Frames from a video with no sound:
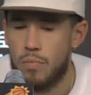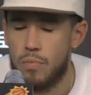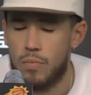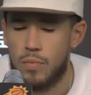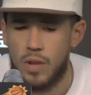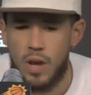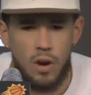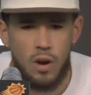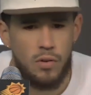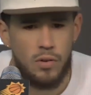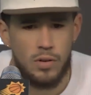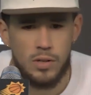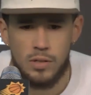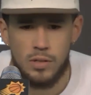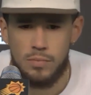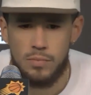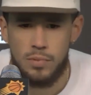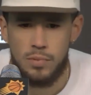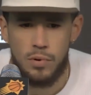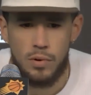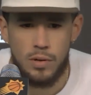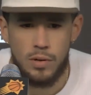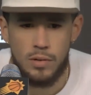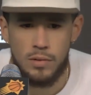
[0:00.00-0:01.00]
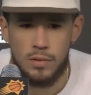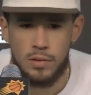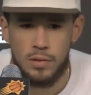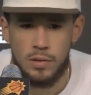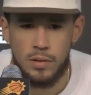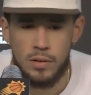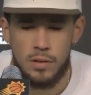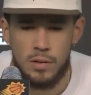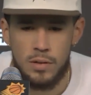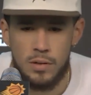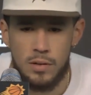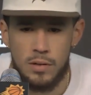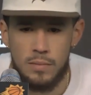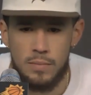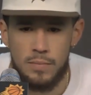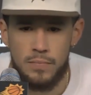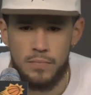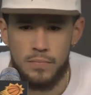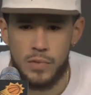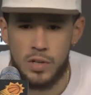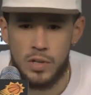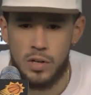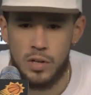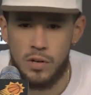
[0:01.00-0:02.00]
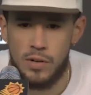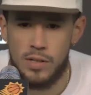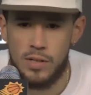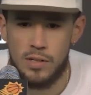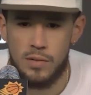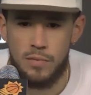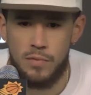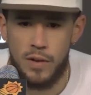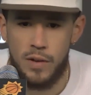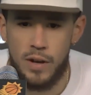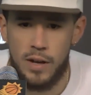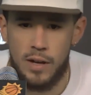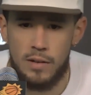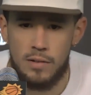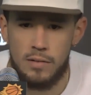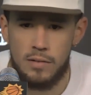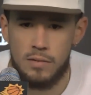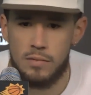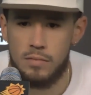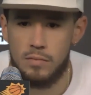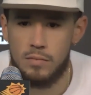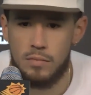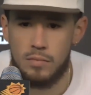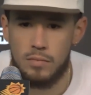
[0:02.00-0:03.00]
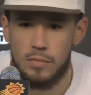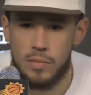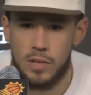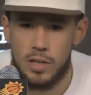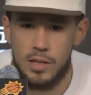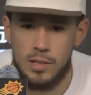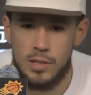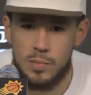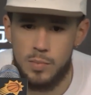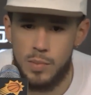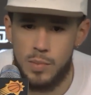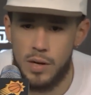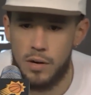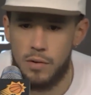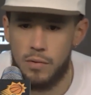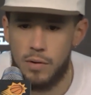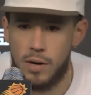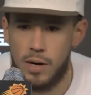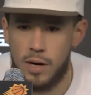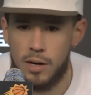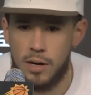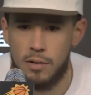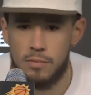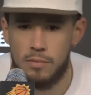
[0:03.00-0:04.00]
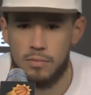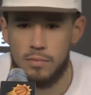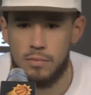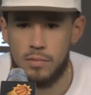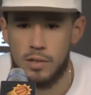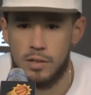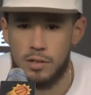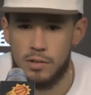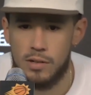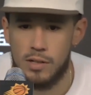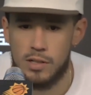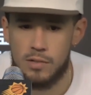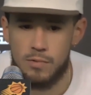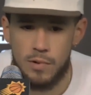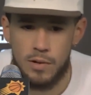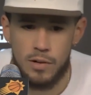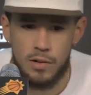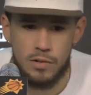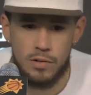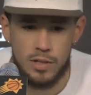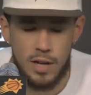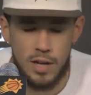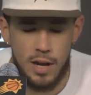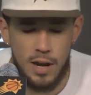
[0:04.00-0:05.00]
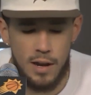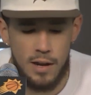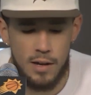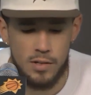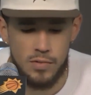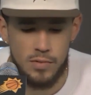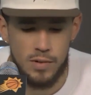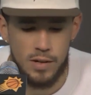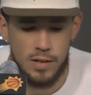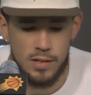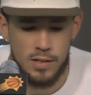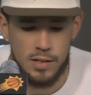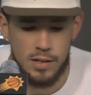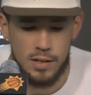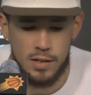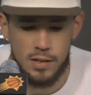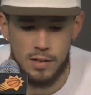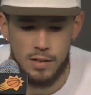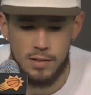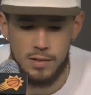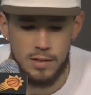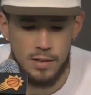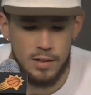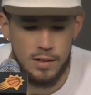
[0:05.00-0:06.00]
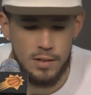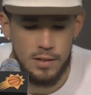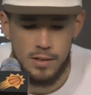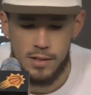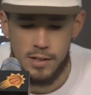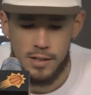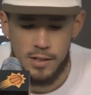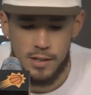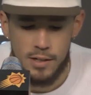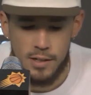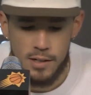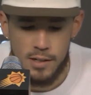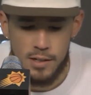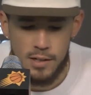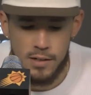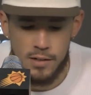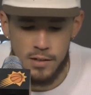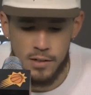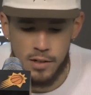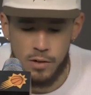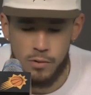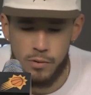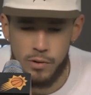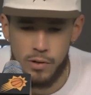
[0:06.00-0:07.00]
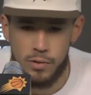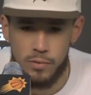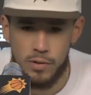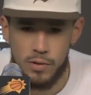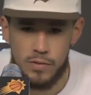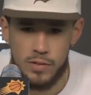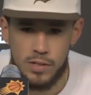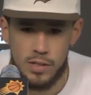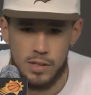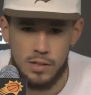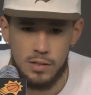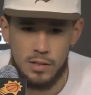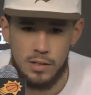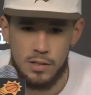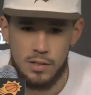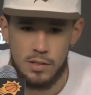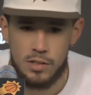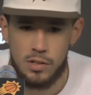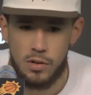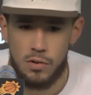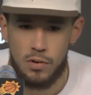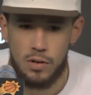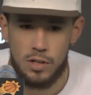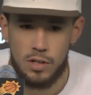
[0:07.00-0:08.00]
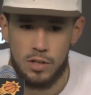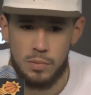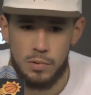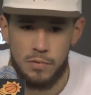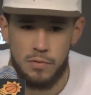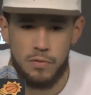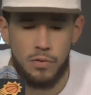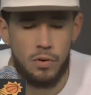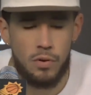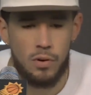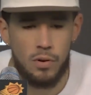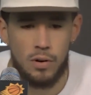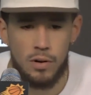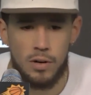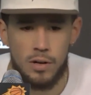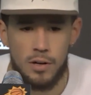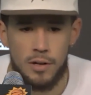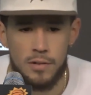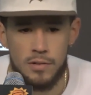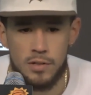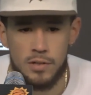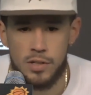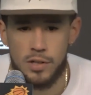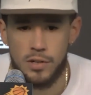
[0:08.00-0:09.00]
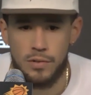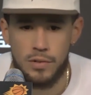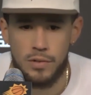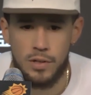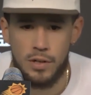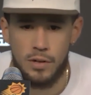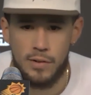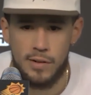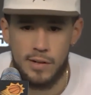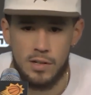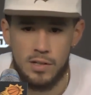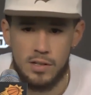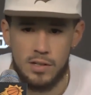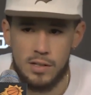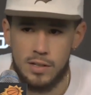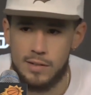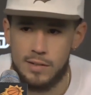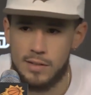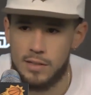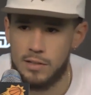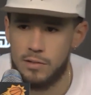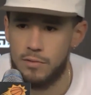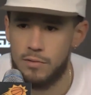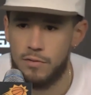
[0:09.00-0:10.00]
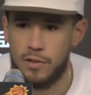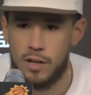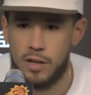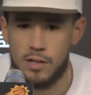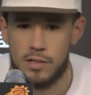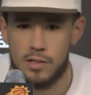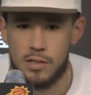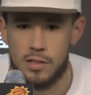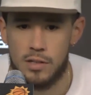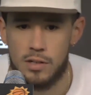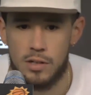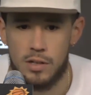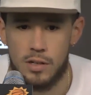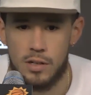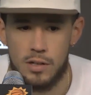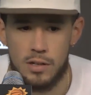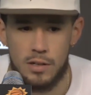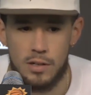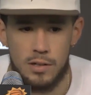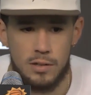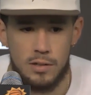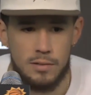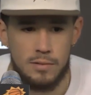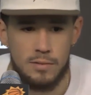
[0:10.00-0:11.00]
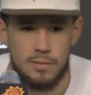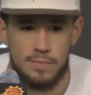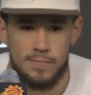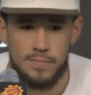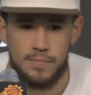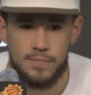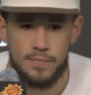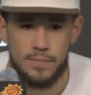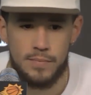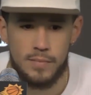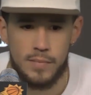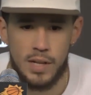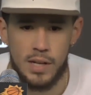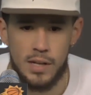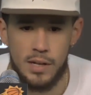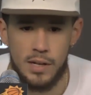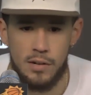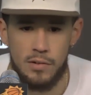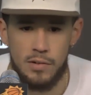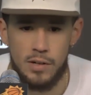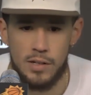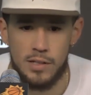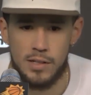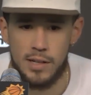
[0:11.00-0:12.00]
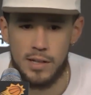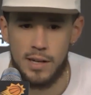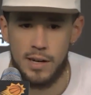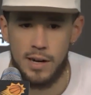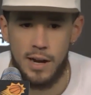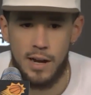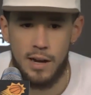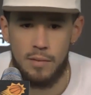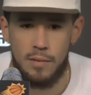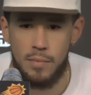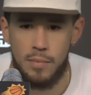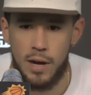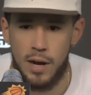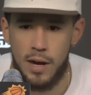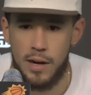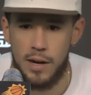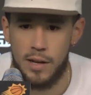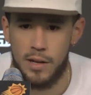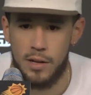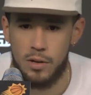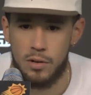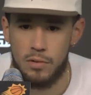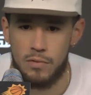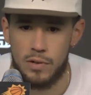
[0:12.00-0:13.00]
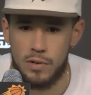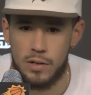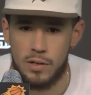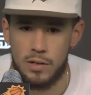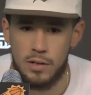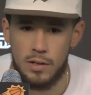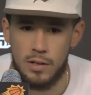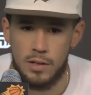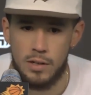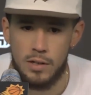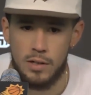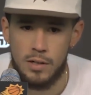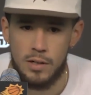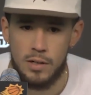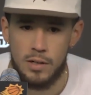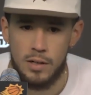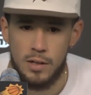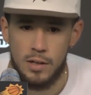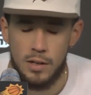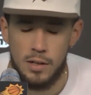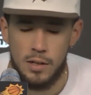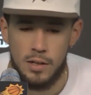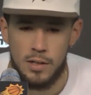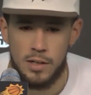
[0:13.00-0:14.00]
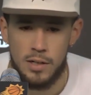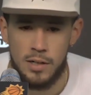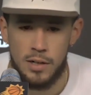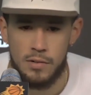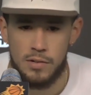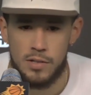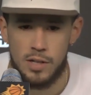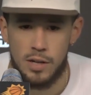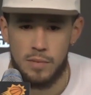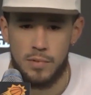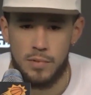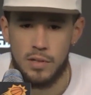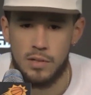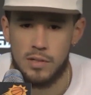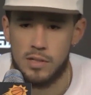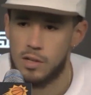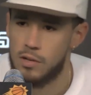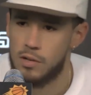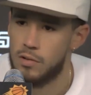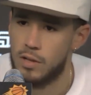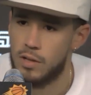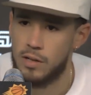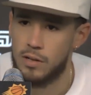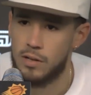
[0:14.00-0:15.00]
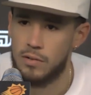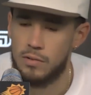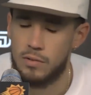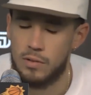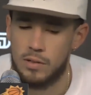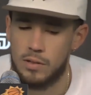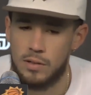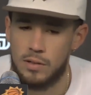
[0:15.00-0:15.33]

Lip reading: Always important. You know, he's a vet. He's been around. You know, he's one of those guys when I say, you know, we've seen these stories before. So, you know, he doesn't get too flustered or, you know, doesn't get out of body over, you know, something so little.